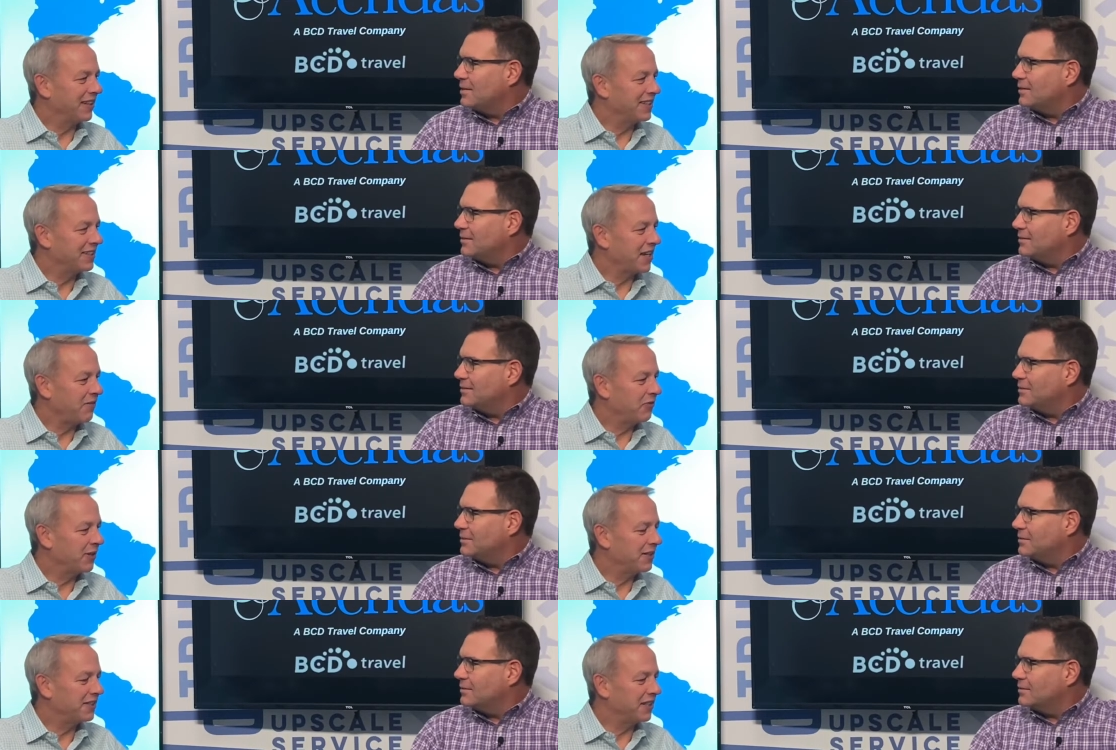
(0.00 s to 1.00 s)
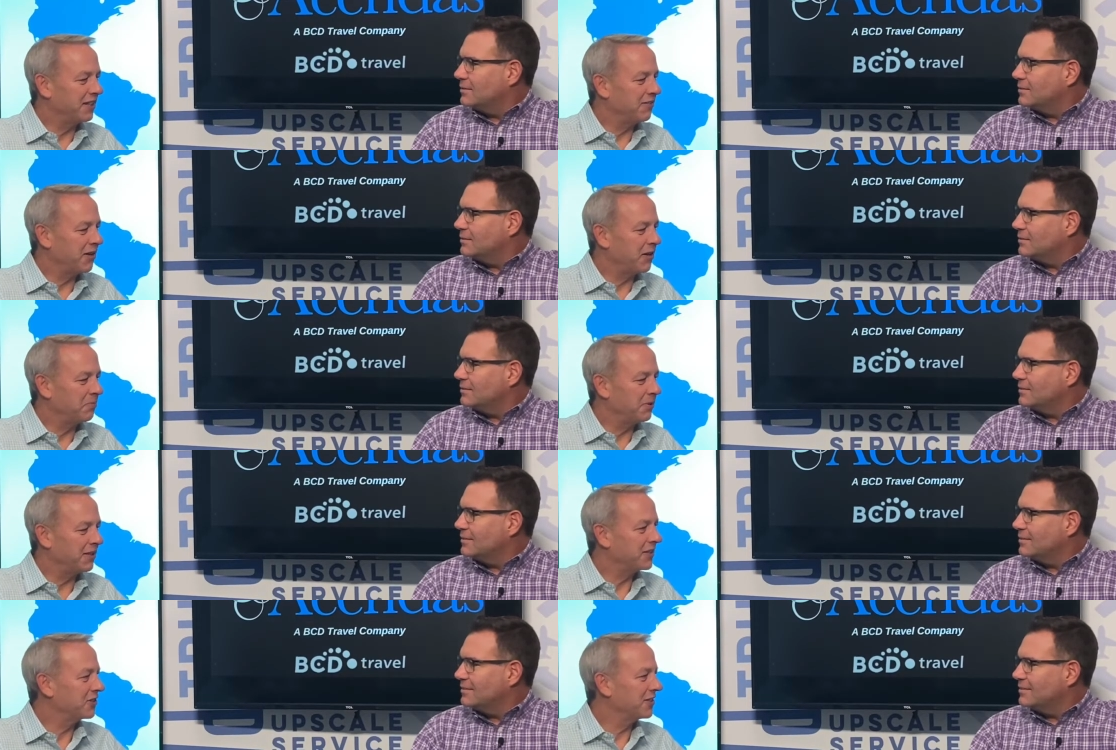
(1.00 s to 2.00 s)
Speaker 1: It's time for us to give our
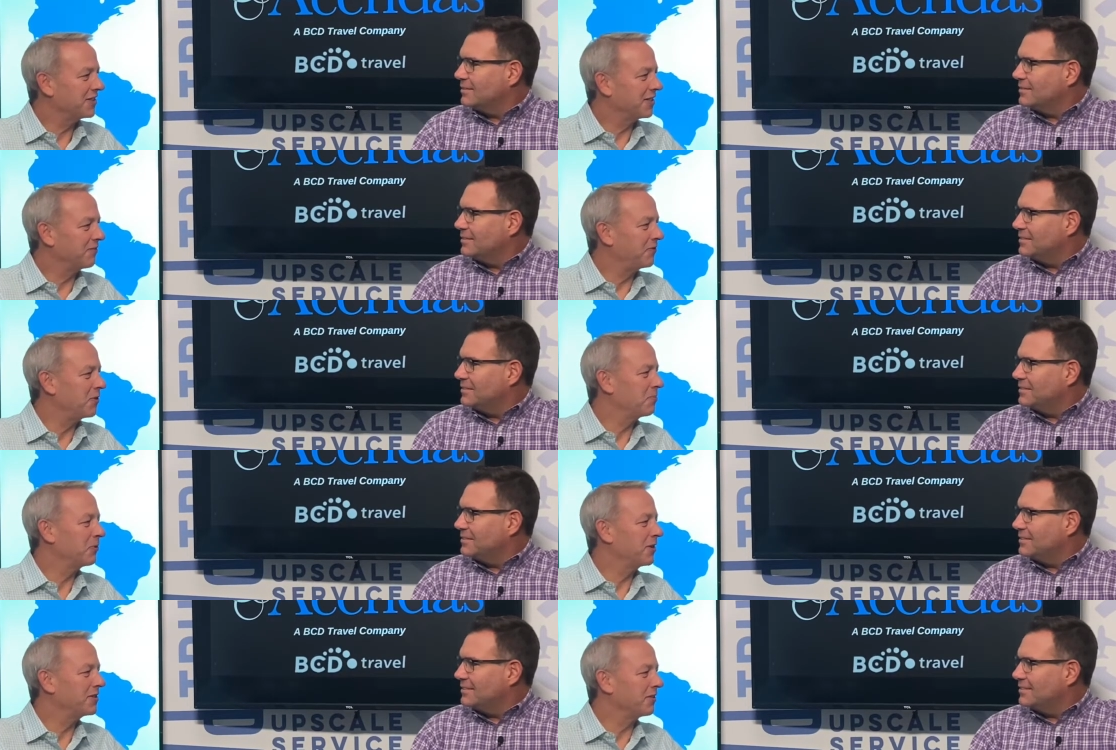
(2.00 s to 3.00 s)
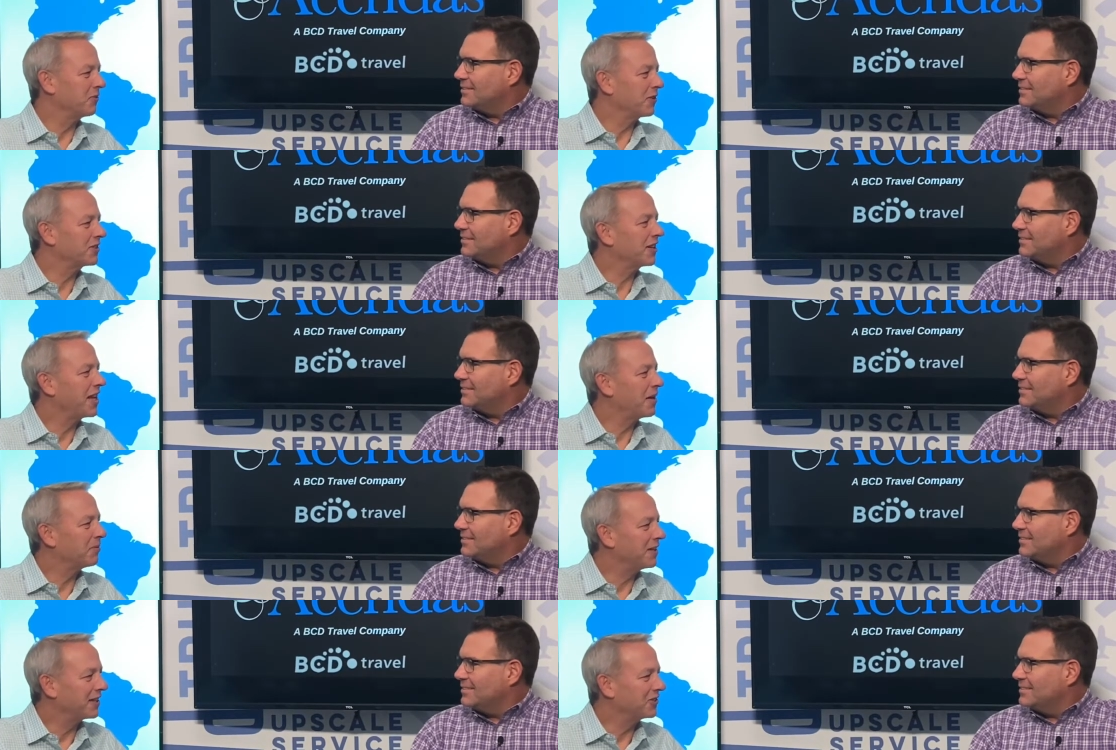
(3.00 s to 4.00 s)
predictions and viewpoints
Speaker 2: of what's going to
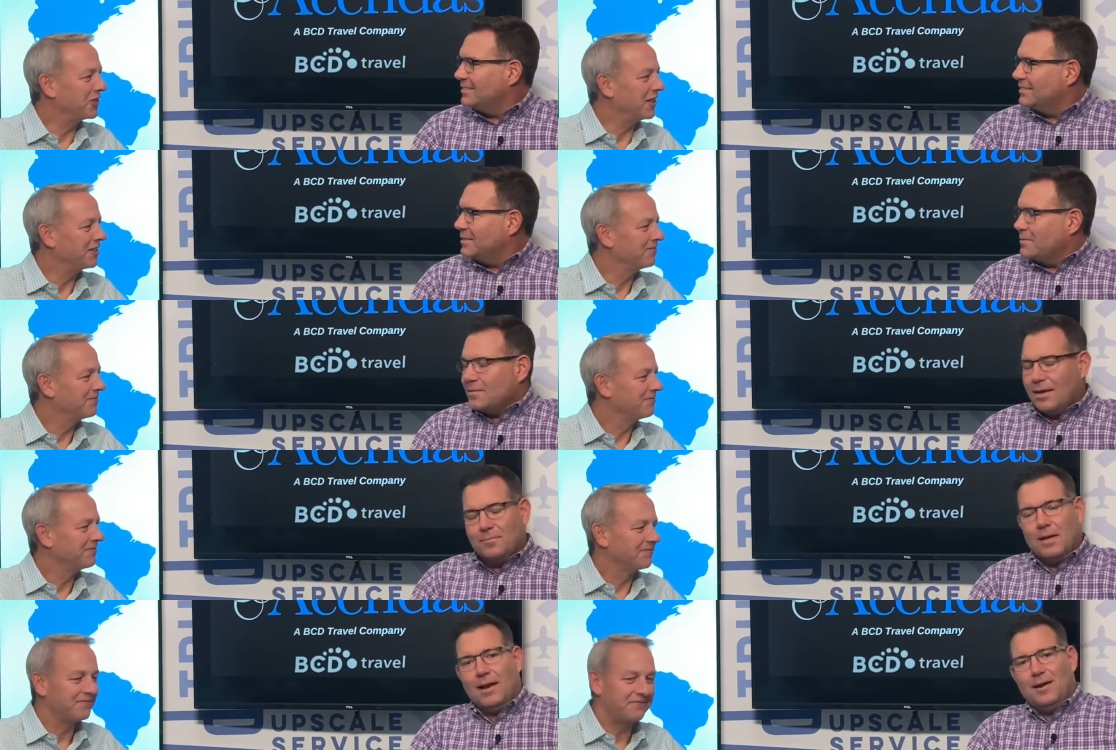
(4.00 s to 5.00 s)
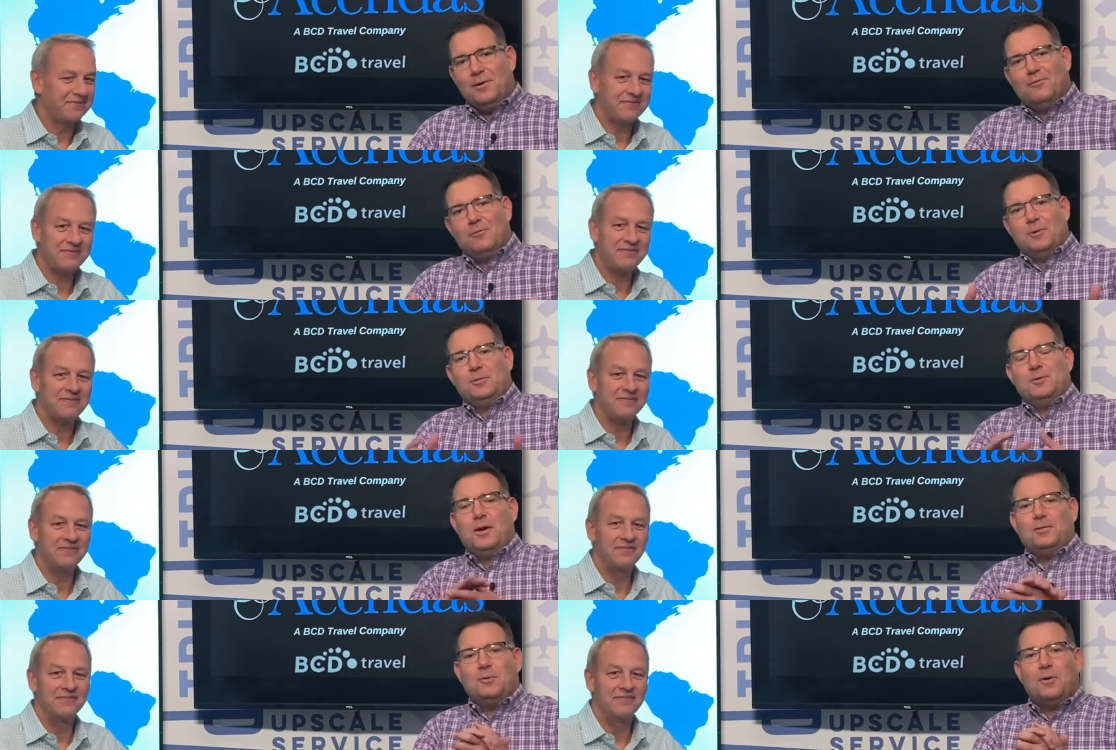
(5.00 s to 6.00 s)
happen next year. Yep, and I know for most of you
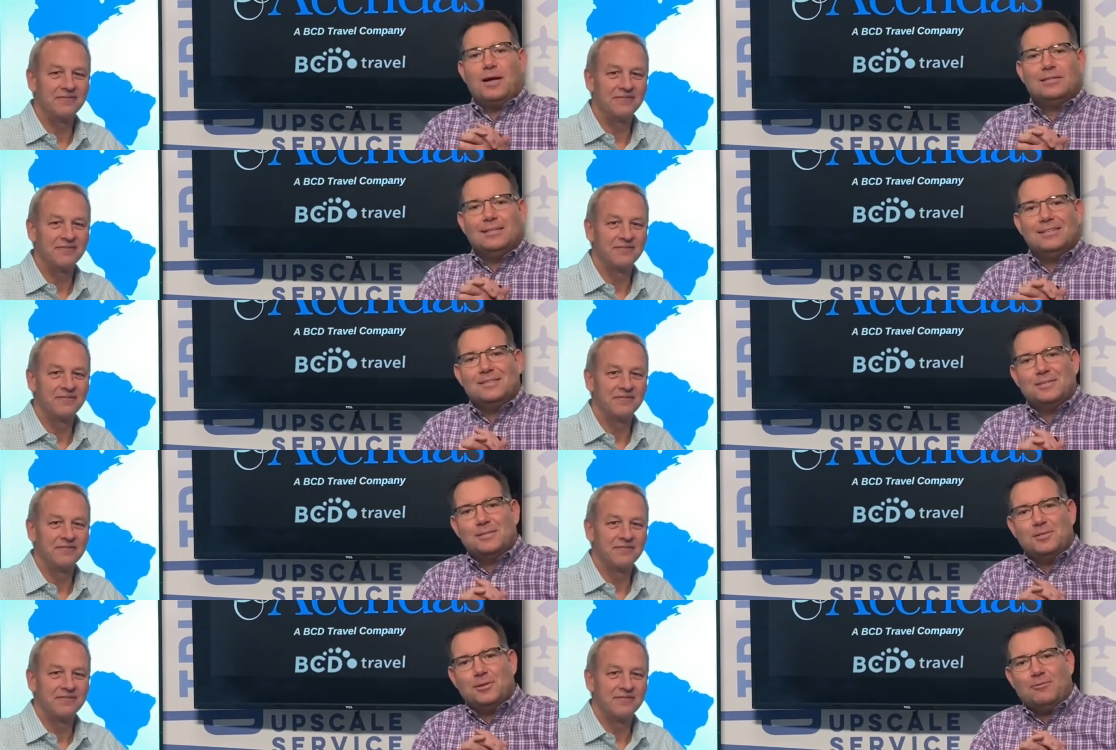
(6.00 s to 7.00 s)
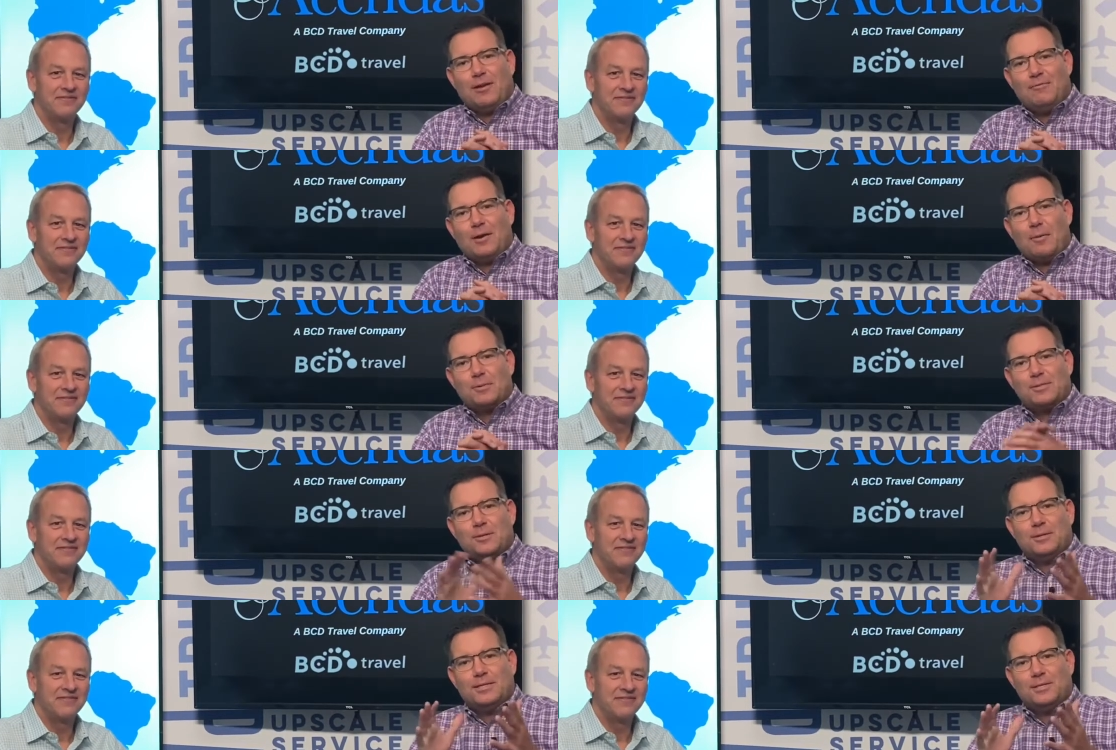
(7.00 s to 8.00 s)
out there watching this is your favorite
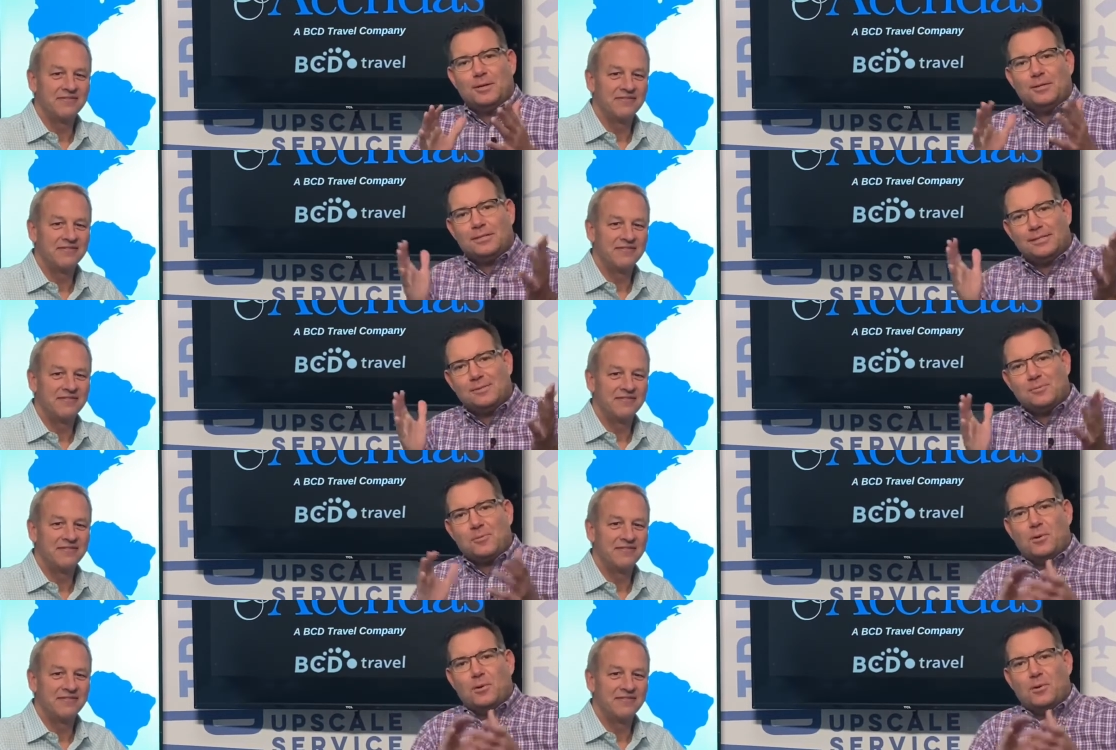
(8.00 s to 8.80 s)
episode each year, at least the one